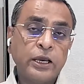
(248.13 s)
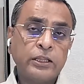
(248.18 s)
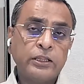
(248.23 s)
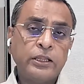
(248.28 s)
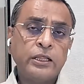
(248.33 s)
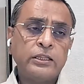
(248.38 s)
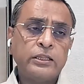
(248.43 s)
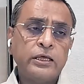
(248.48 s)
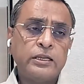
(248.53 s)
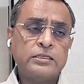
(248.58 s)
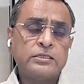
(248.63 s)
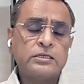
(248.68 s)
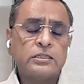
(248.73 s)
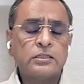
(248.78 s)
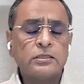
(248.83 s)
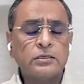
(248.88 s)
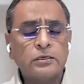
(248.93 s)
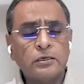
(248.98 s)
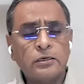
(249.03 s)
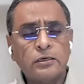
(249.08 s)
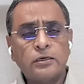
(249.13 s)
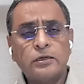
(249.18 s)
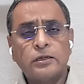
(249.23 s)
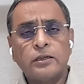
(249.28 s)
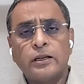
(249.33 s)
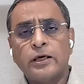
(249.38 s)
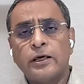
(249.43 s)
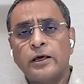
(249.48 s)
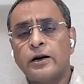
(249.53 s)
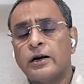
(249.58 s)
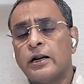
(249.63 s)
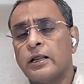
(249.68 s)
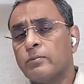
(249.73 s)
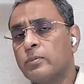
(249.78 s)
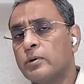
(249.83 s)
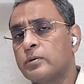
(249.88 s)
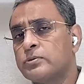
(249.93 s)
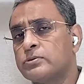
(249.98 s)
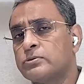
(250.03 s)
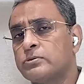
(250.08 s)
Then there is a third rare type
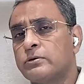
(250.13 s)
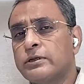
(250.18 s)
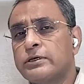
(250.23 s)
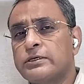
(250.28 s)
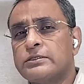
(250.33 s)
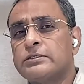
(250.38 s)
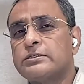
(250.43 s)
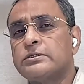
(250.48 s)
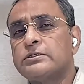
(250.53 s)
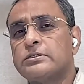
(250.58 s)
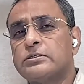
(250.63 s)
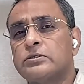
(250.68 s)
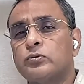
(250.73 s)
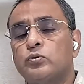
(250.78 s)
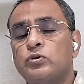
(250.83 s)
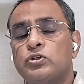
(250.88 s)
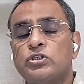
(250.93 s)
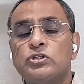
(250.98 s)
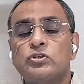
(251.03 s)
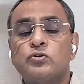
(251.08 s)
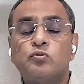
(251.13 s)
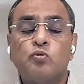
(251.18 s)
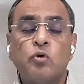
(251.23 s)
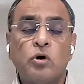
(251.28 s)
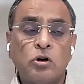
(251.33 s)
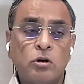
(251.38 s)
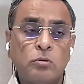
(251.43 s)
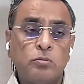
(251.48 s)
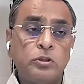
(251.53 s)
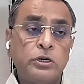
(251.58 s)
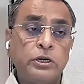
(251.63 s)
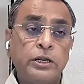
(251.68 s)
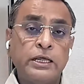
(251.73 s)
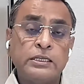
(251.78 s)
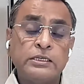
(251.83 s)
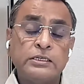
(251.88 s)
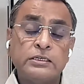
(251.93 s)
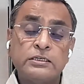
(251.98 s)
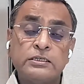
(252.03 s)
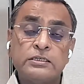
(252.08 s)
of psoriasis, which is one of the
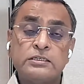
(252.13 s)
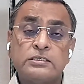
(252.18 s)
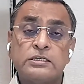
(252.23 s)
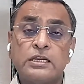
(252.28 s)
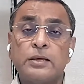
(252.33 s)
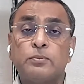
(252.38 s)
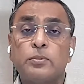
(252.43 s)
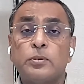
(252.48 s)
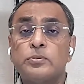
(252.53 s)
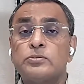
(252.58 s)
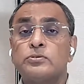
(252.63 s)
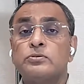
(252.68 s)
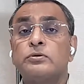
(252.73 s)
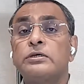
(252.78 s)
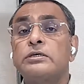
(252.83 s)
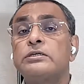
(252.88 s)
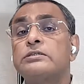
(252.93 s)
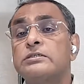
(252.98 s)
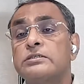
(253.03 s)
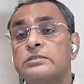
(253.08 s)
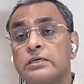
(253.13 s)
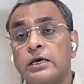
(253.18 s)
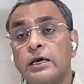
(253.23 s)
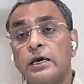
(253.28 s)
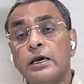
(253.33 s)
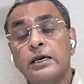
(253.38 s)
dangerous type of psoriasis.